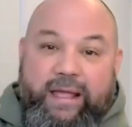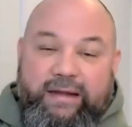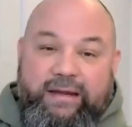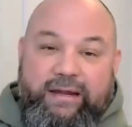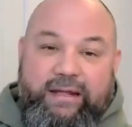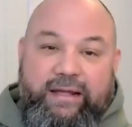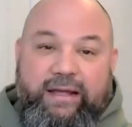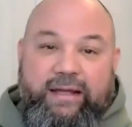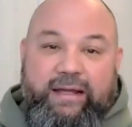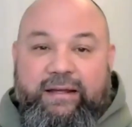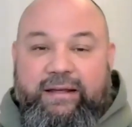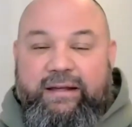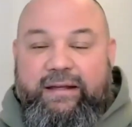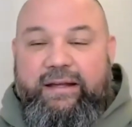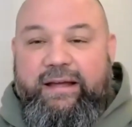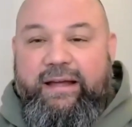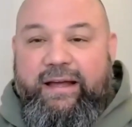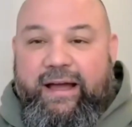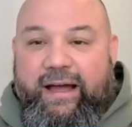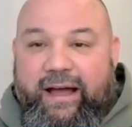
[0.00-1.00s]
painting it.
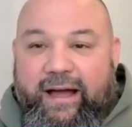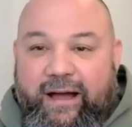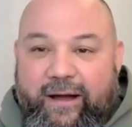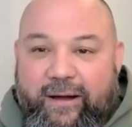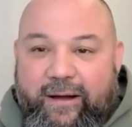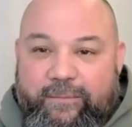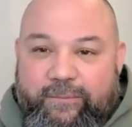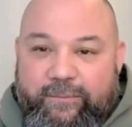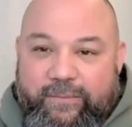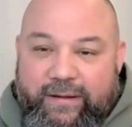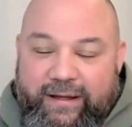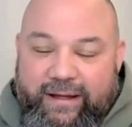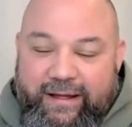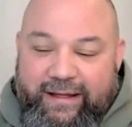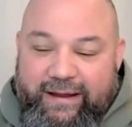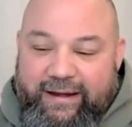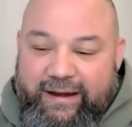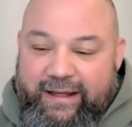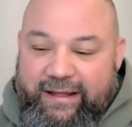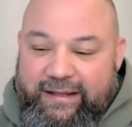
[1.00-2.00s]
Um,
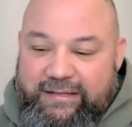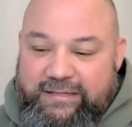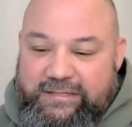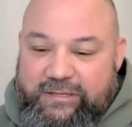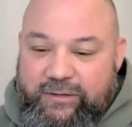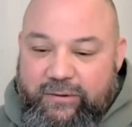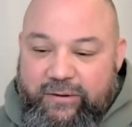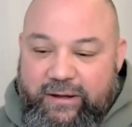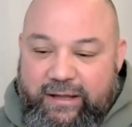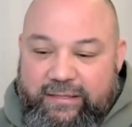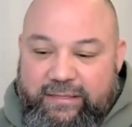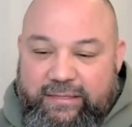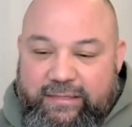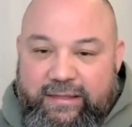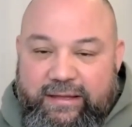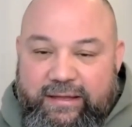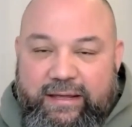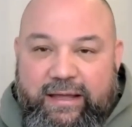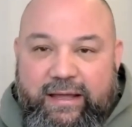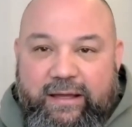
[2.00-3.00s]
and and so I
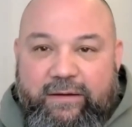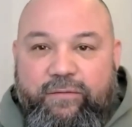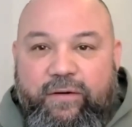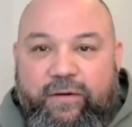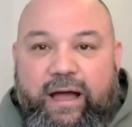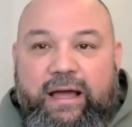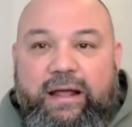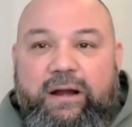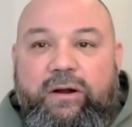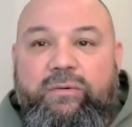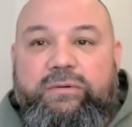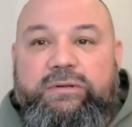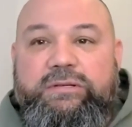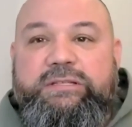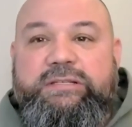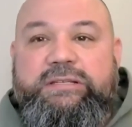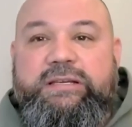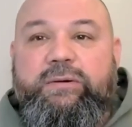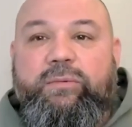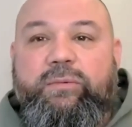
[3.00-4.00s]
think if I don't
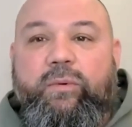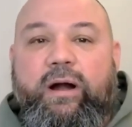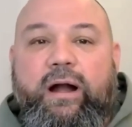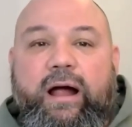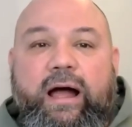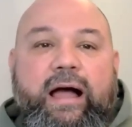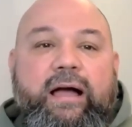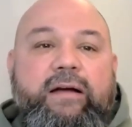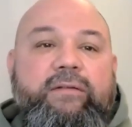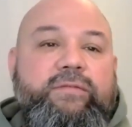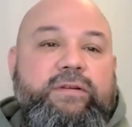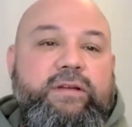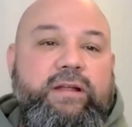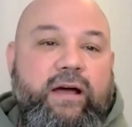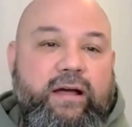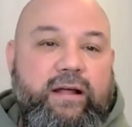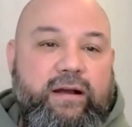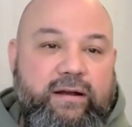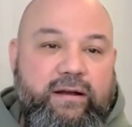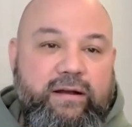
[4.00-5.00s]
see where I've
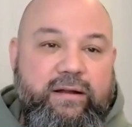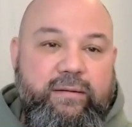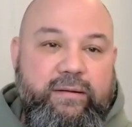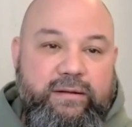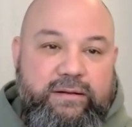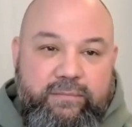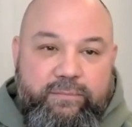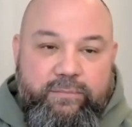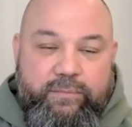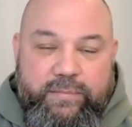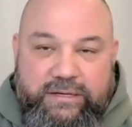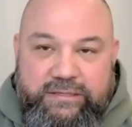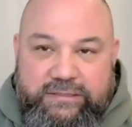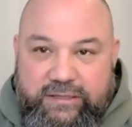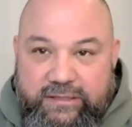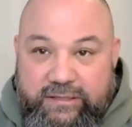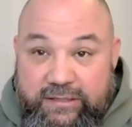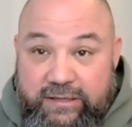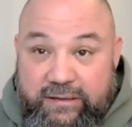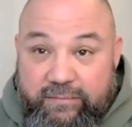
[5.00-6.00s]
done
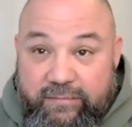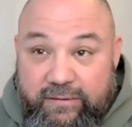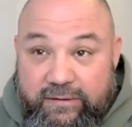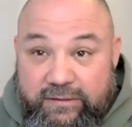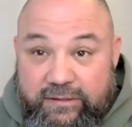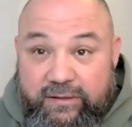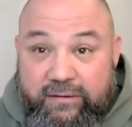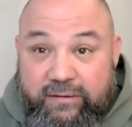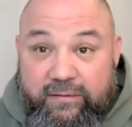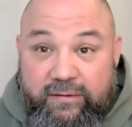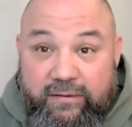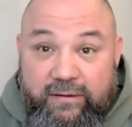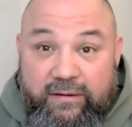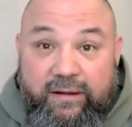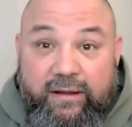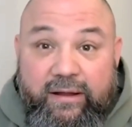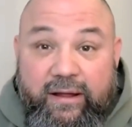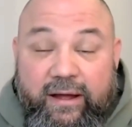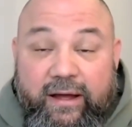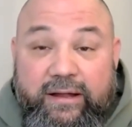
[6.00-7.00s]
mis-
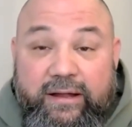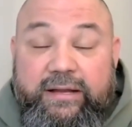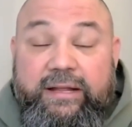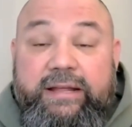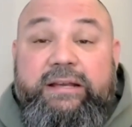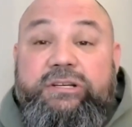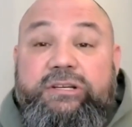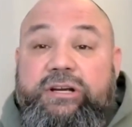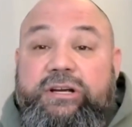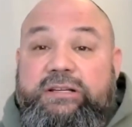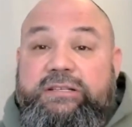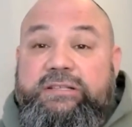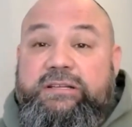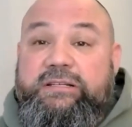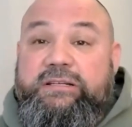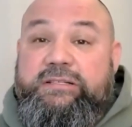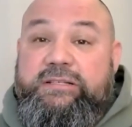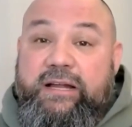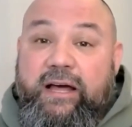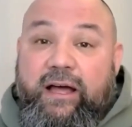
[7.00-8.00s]
uh,
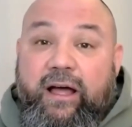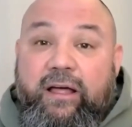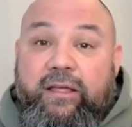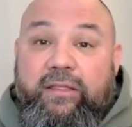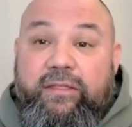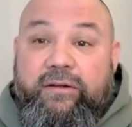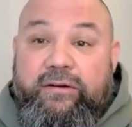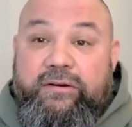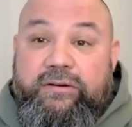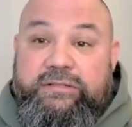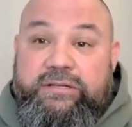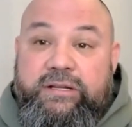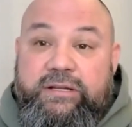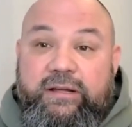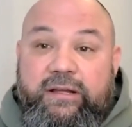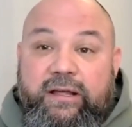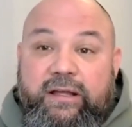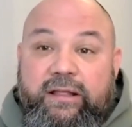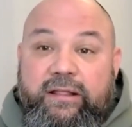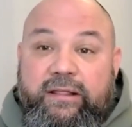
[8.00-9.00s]
injustice to others,
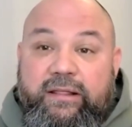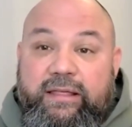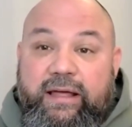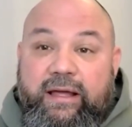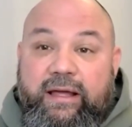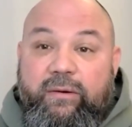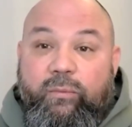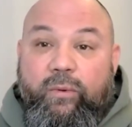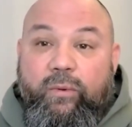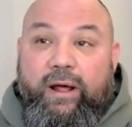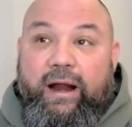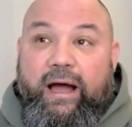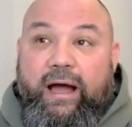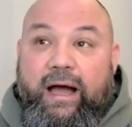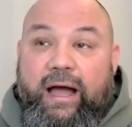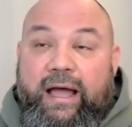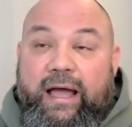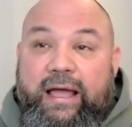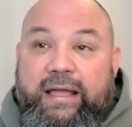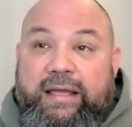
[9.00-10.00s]
then when
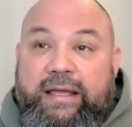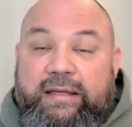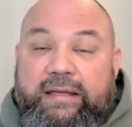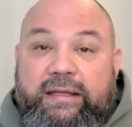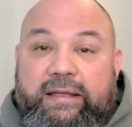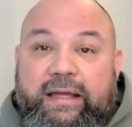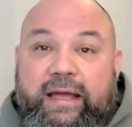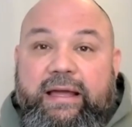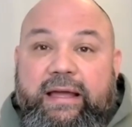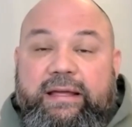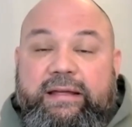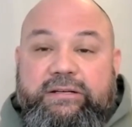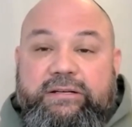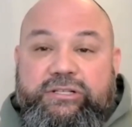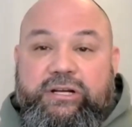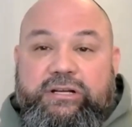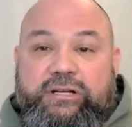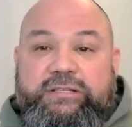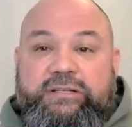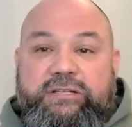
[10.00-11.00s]
I get
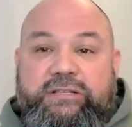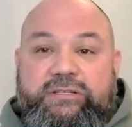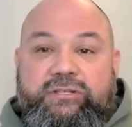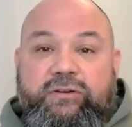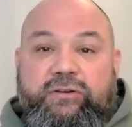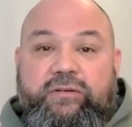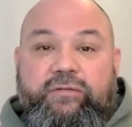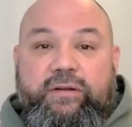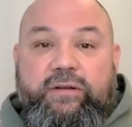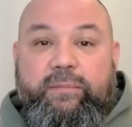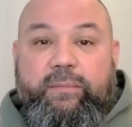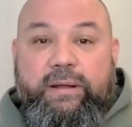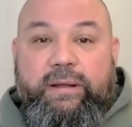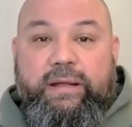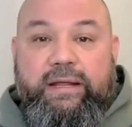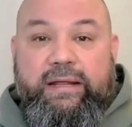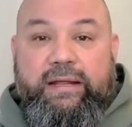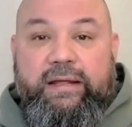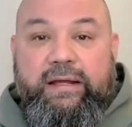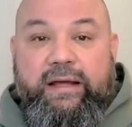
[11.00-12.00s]
injustice served to
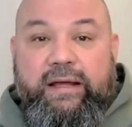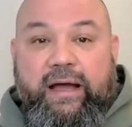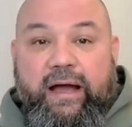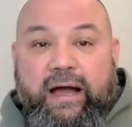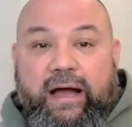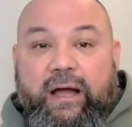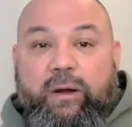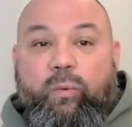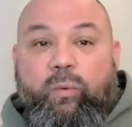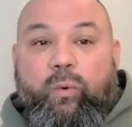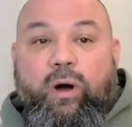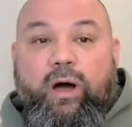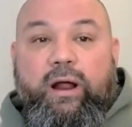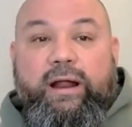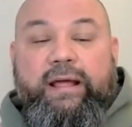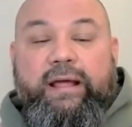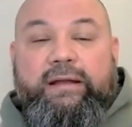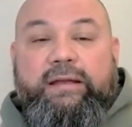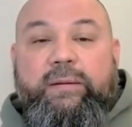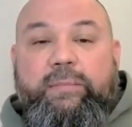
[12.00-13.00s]
me, I
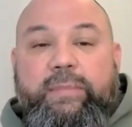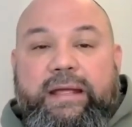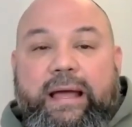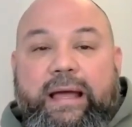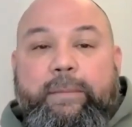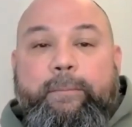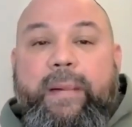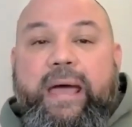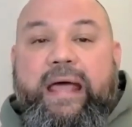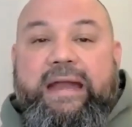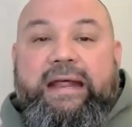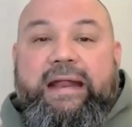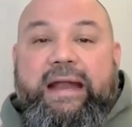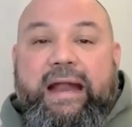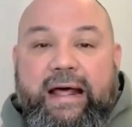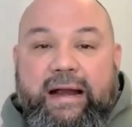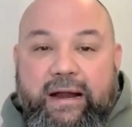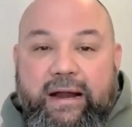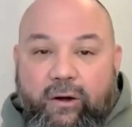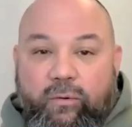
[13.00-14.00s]
want it to be amended
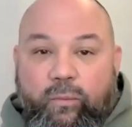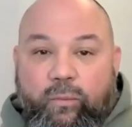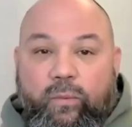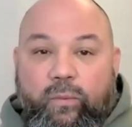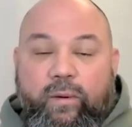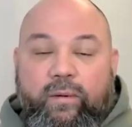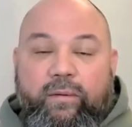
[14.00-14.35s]
at a